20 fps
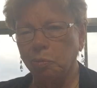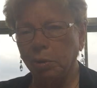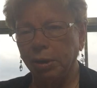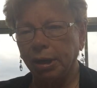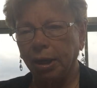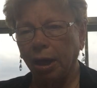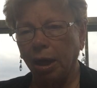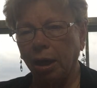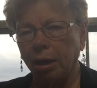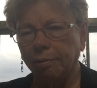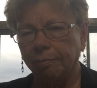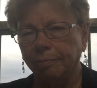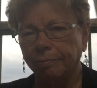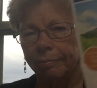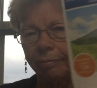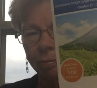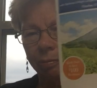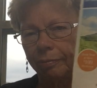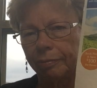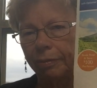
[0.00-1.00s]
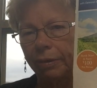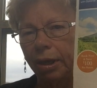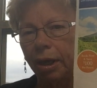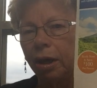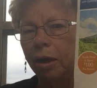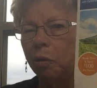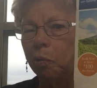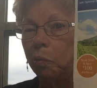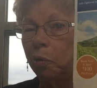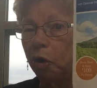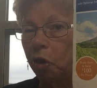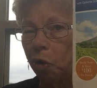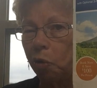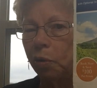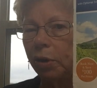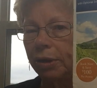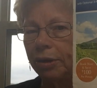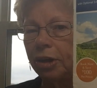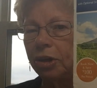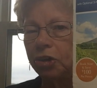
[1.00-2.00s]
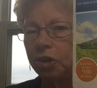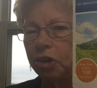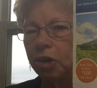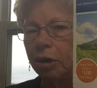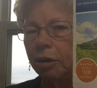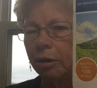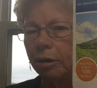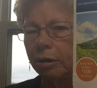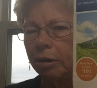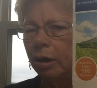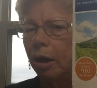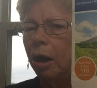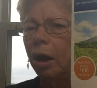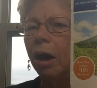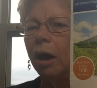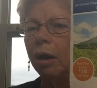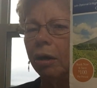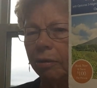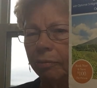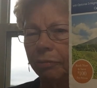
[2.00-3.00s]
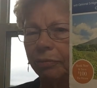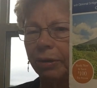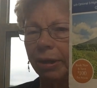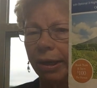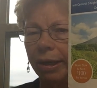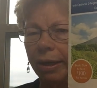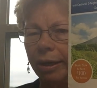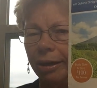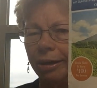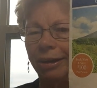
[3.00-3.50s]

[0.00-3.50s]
Rica. We're going this year, hopefully.